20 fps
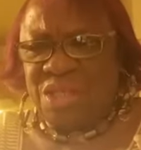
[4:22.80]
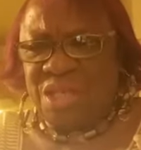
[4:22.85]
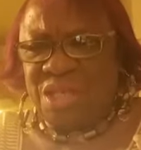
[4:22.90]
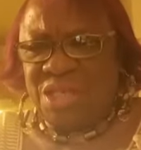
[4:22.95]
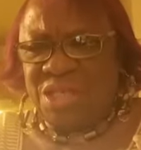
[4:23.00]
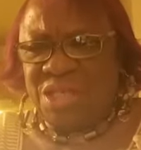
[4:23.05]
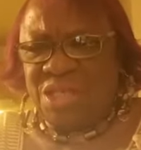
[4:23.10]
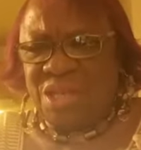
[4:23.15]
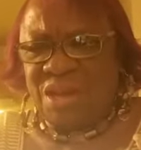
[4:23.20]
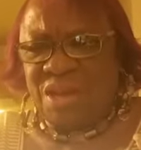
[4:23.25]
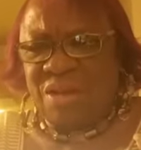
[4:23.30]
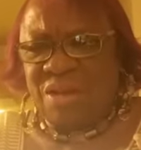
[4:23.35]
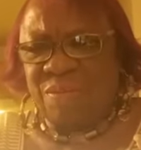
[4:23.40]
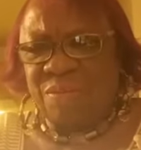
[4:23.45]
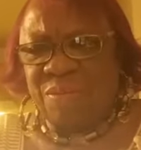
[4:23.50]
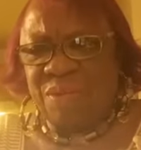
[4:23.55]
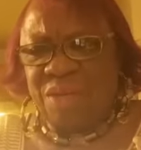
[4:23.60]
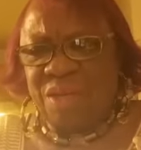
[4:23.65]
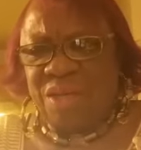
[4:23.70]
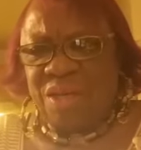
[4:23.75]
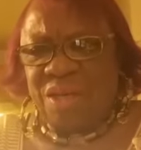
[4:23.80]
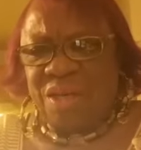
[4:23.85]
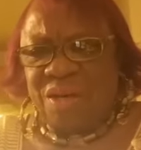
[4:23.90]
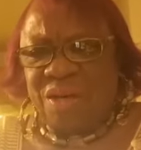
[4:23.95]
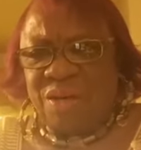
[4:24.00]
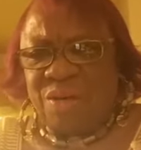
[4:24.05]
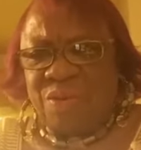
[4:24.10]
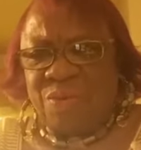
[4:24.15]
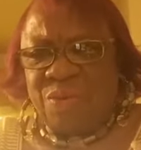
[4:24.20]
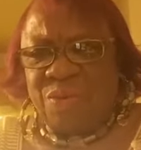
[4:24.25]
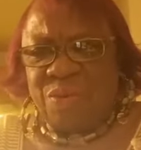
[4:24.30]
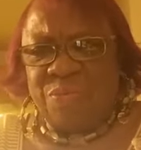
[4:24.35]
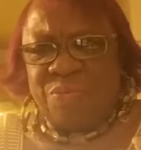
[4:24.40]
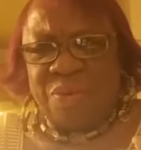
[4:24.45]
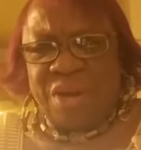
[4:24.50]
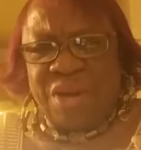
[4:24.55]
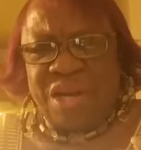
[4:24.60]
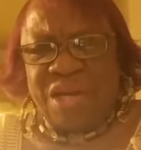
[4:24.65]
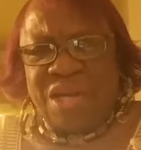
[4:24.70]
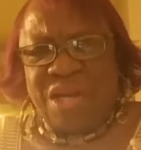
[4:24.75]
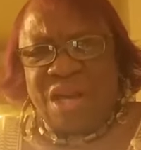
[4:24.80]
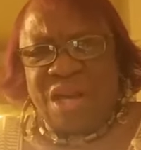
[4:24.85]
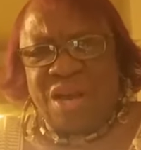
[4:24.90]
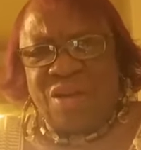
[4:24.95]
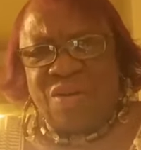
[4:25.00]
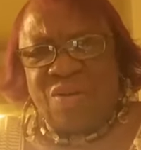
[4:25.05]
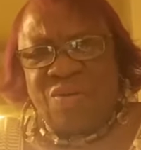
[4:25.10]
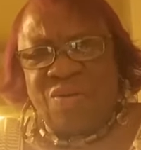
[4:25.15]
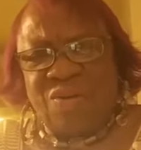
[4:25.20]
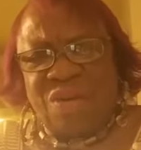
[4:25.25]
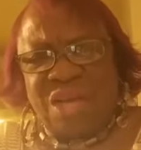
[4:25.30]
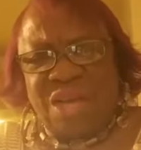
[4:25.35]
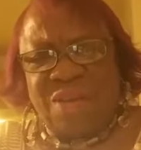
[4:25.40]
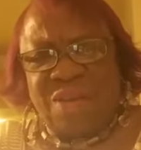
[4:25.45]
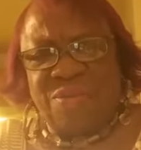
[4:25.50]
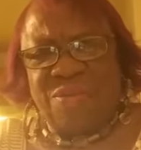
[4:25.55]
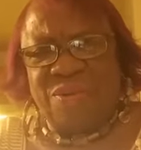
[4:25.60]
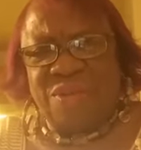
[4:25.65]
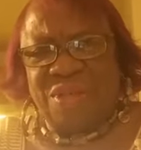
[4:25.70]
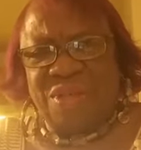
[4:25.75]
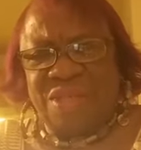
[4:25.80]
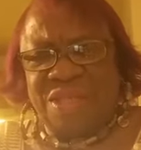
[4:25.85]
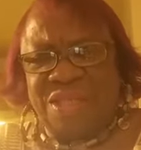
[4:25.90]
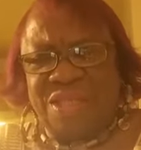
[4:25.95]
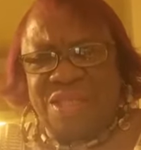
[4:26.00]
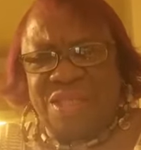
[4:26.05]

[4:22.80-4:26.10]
TSOM. We're branding our own label, and it's